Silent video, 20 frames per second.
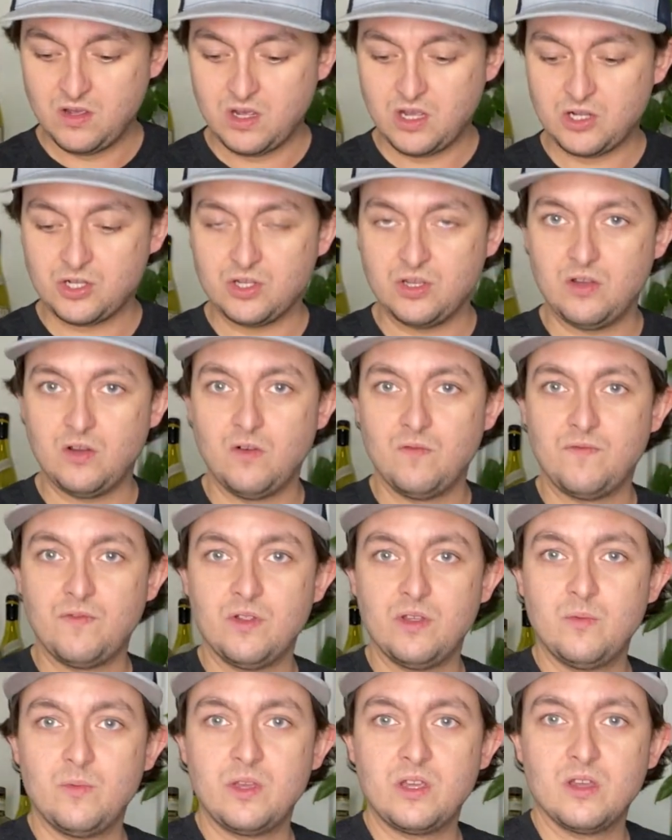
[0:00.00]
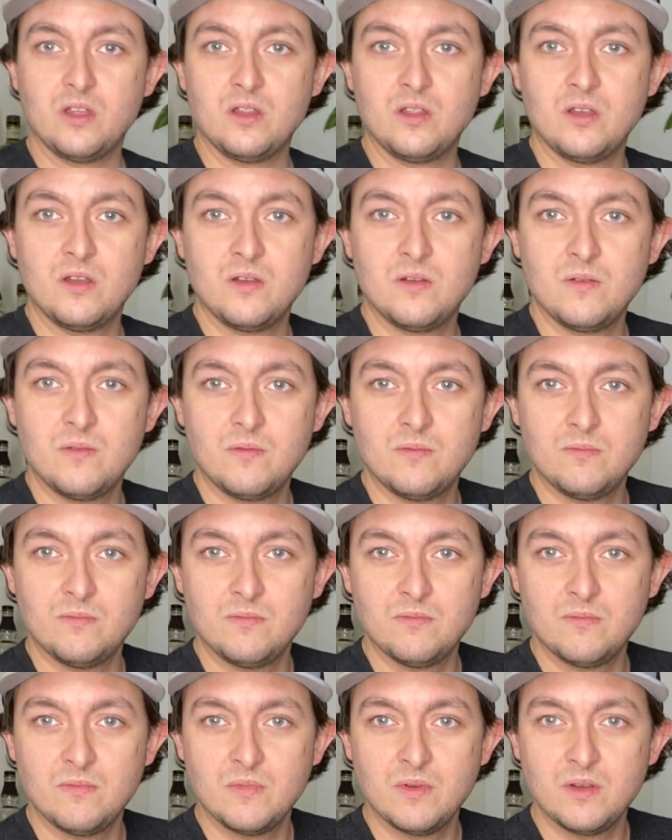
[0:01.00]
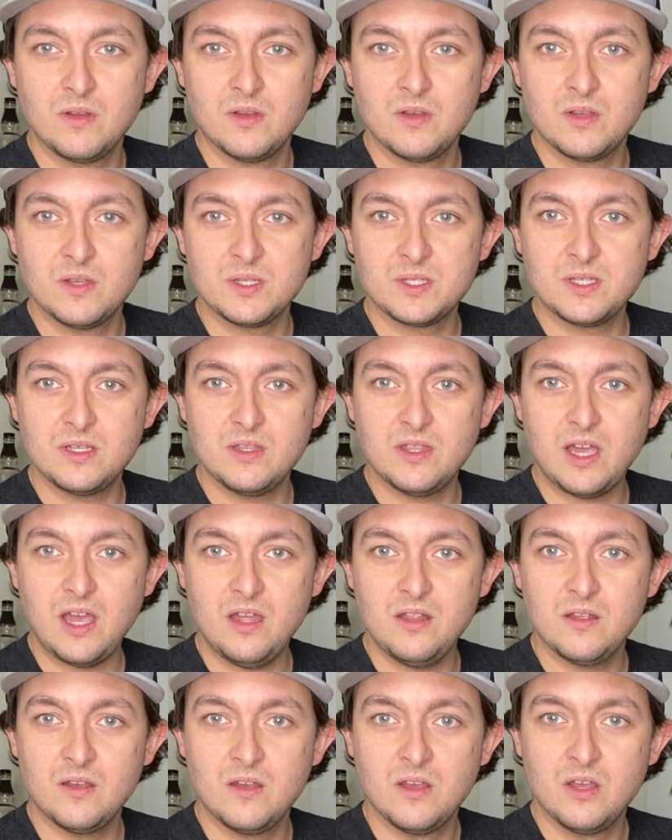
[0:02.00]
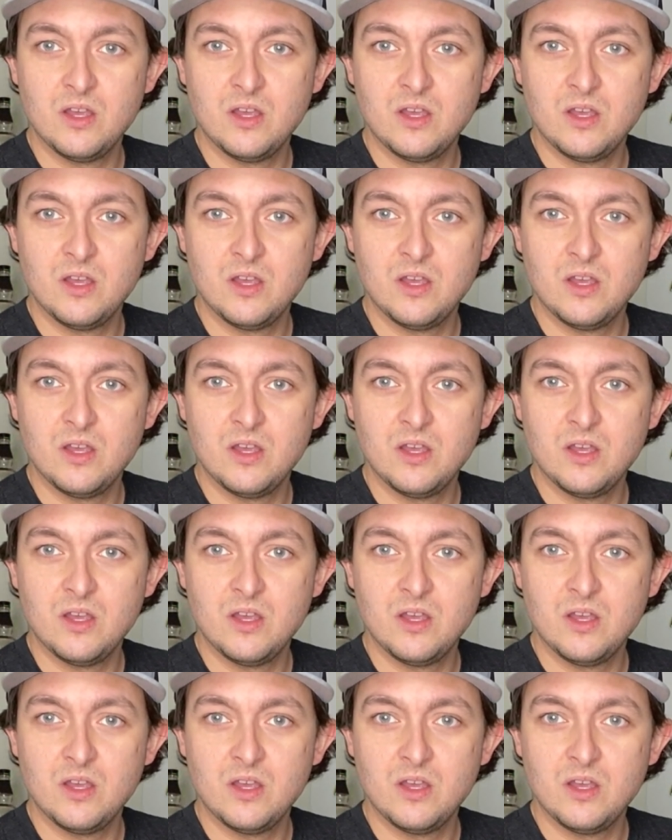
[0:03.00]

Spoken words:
Actually, hopefully we can see that.